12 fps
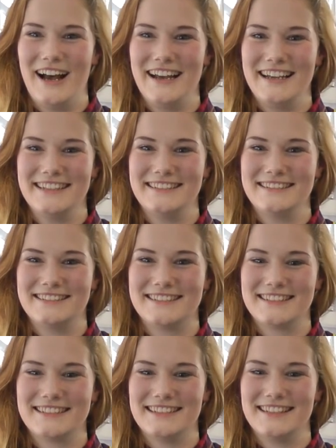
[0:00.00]

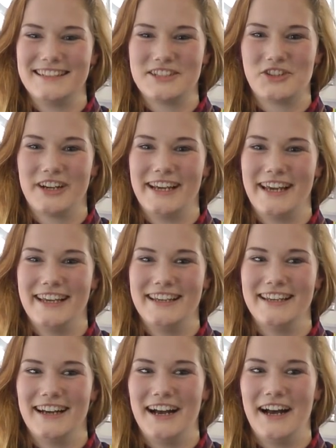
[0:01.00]
it's it's
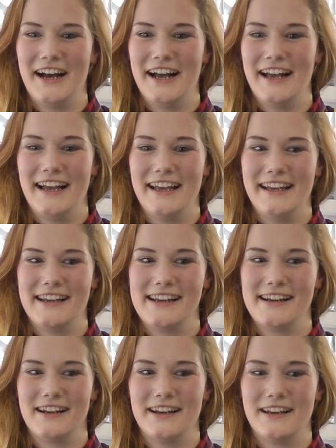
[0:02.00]
tricky.
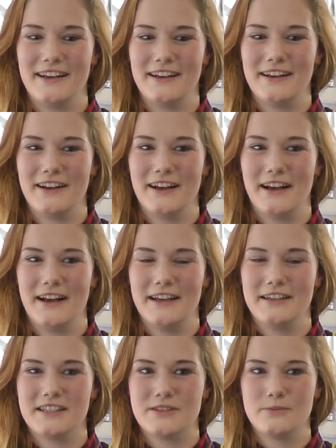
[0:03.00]
I
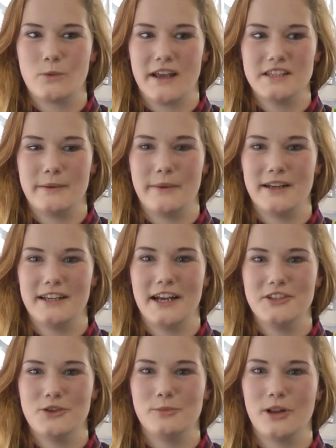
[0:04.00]
I waste my money.
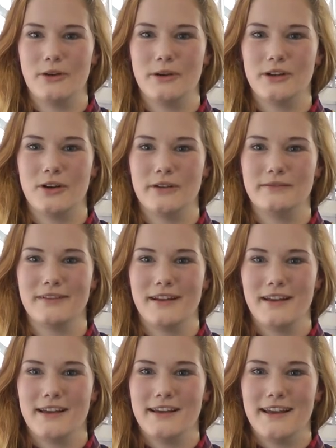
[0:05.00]
I do blow it on
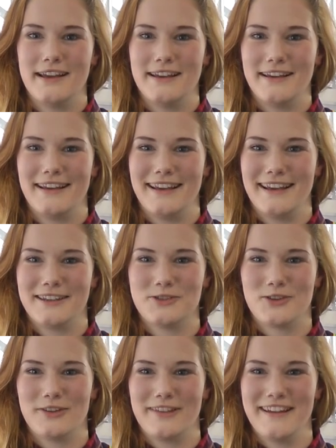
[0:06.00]

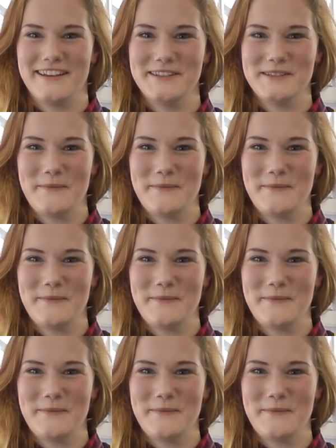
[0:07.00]
extra things.